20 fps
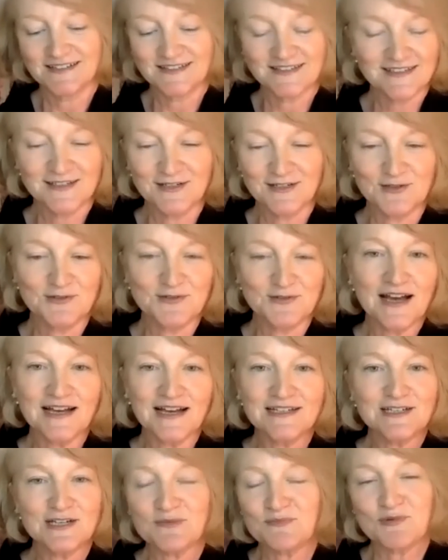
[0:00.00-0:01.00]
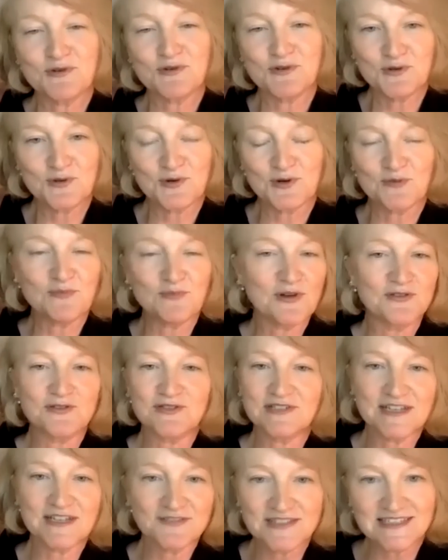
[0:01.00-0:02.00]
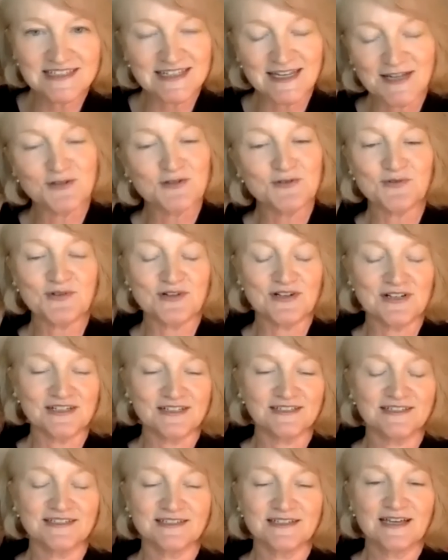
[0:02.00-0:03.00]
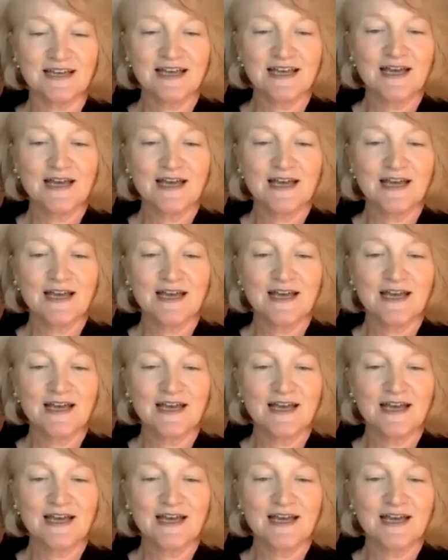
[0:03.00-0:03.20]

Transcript: you know, Ai-Jen Poo or Brother David Stendhal Rost,